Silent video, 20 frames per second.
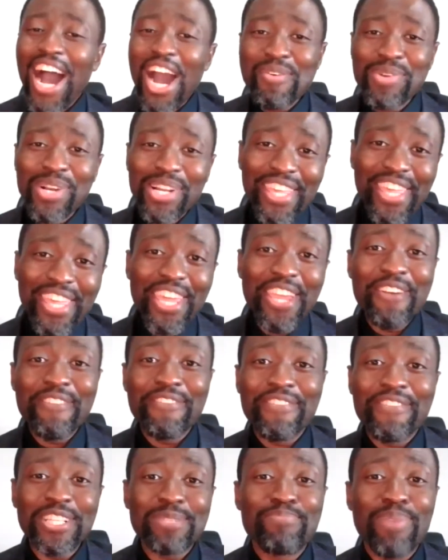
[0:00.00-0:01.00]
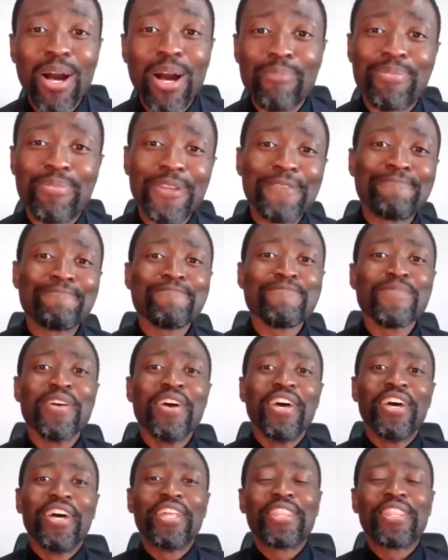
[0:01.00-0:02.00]
I will give this puppy.
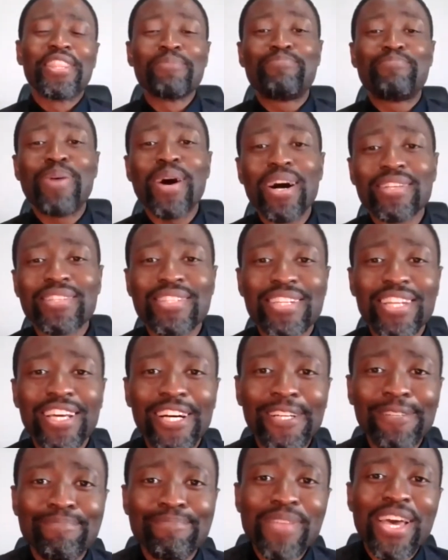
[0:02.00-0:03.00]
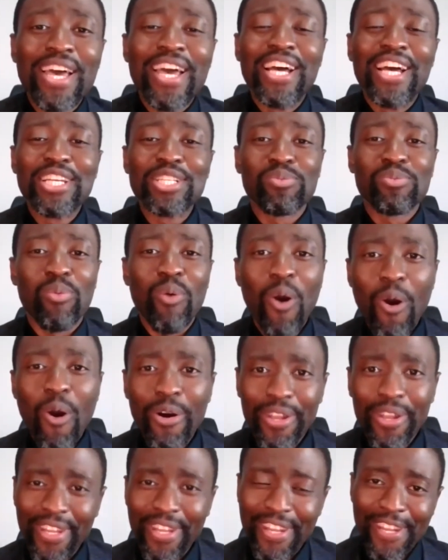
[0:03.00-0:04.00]
The pastor has
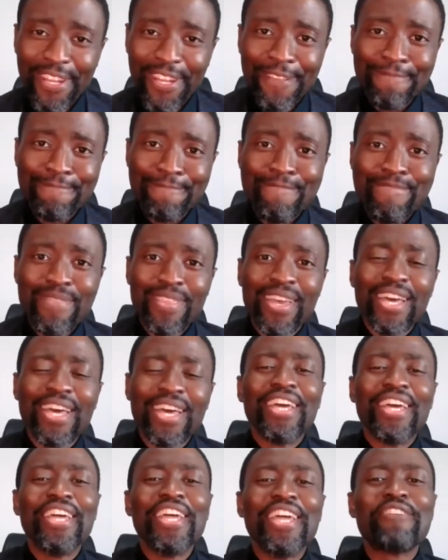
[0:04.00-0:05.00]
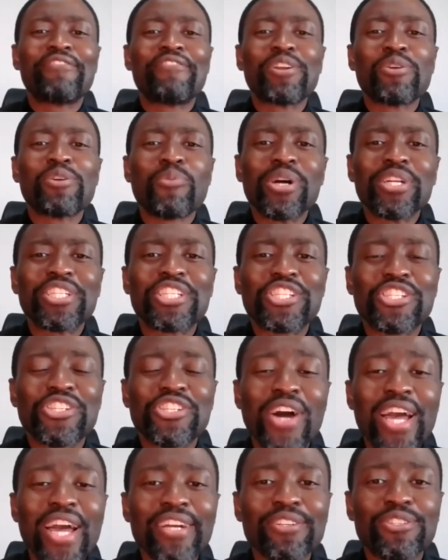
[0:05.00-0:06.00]
won. Even when
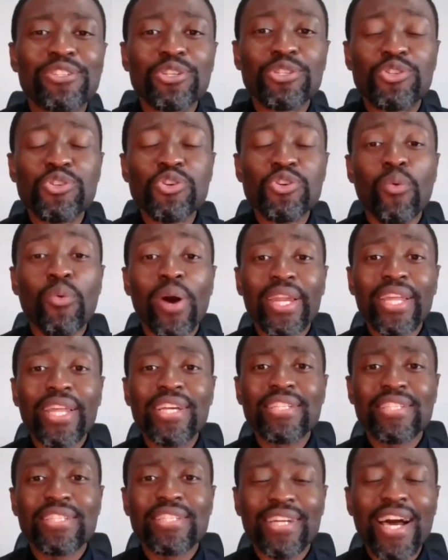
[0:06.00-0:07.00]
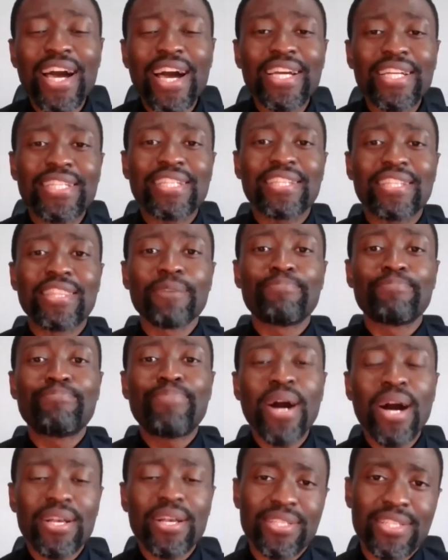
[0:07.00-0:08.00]
trying to do what is right, the
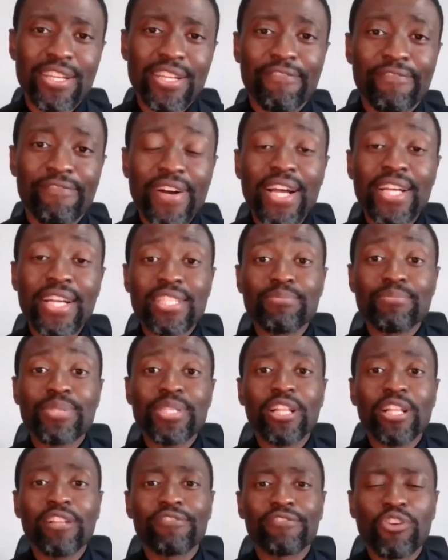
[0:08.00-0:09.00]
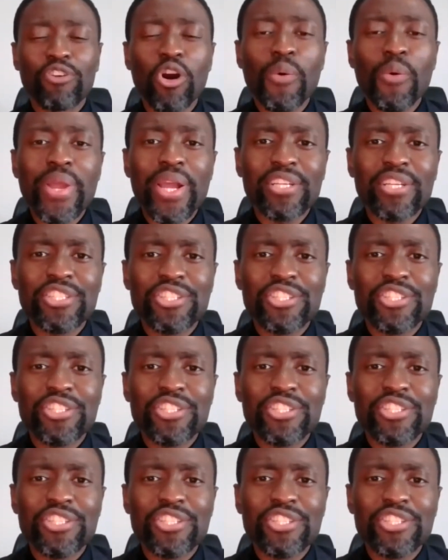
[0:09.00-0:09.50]
pastor finds himself going